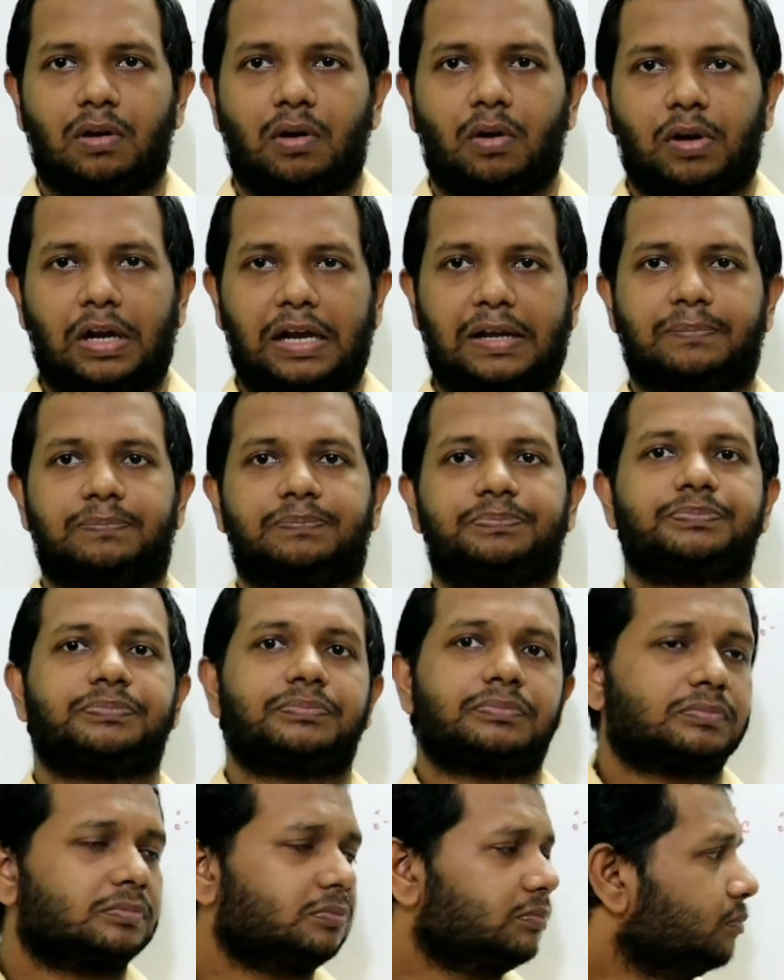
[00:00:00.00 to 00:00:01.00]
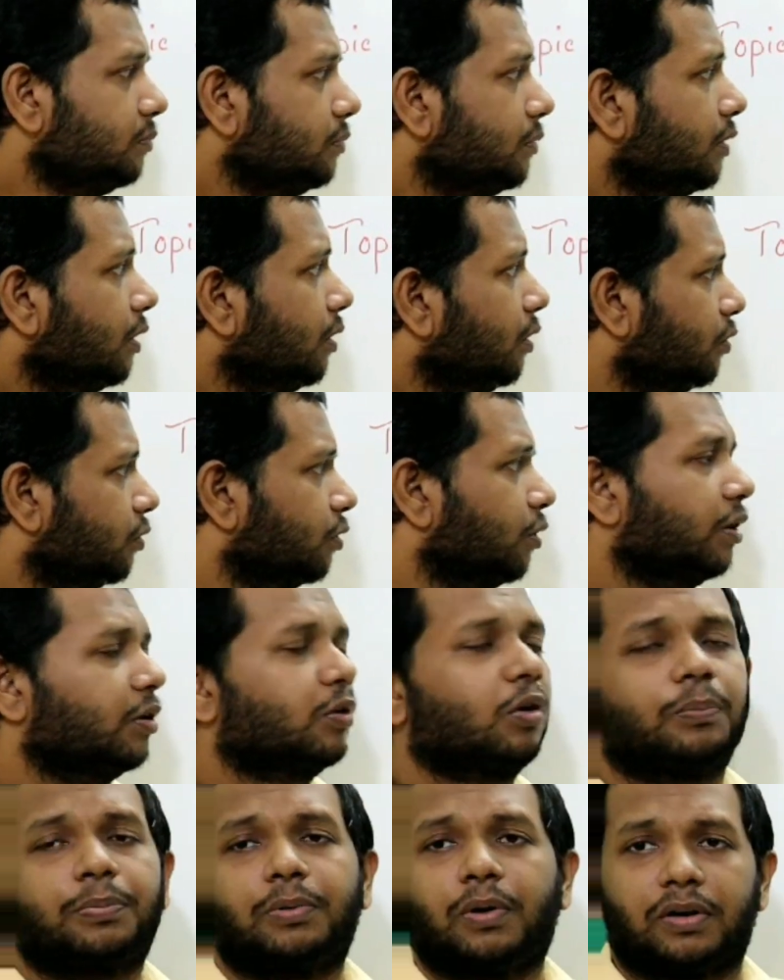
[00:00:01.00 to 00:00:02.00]
Okay. So I
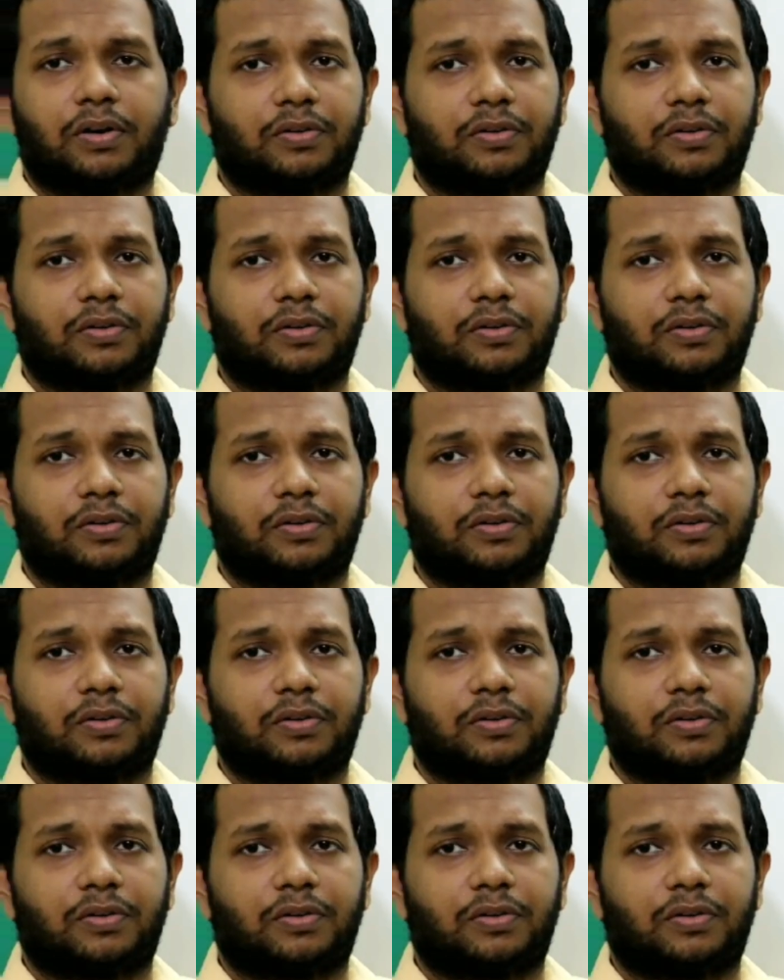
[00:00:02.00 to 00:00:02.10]
hope you